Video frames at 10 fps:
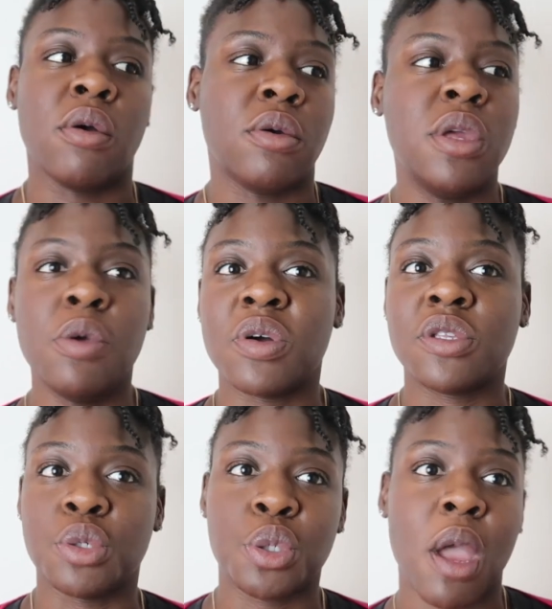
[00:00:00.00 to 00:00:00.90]
he wants
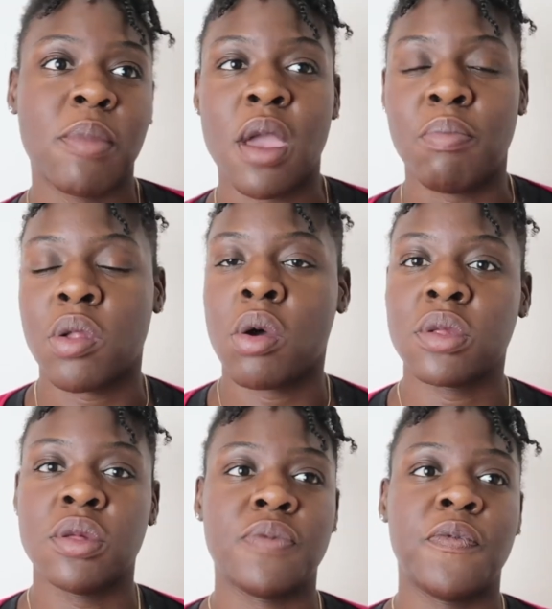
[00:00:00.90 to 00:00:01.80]
to try me. I blocked
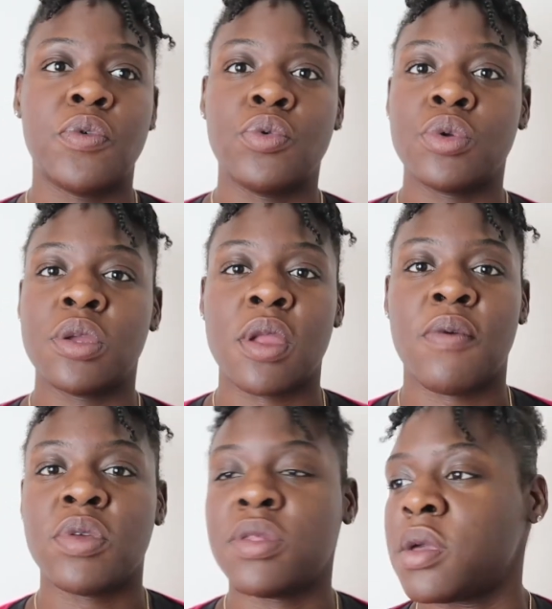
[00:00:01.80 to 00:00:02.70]
his phone and
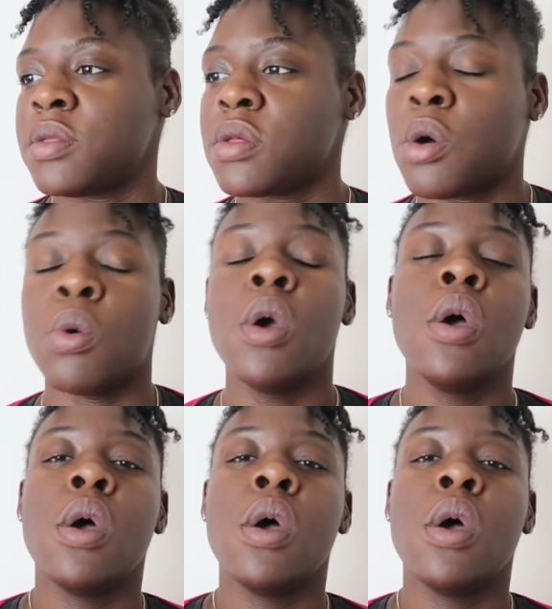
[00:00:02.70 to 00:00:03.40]
everything. So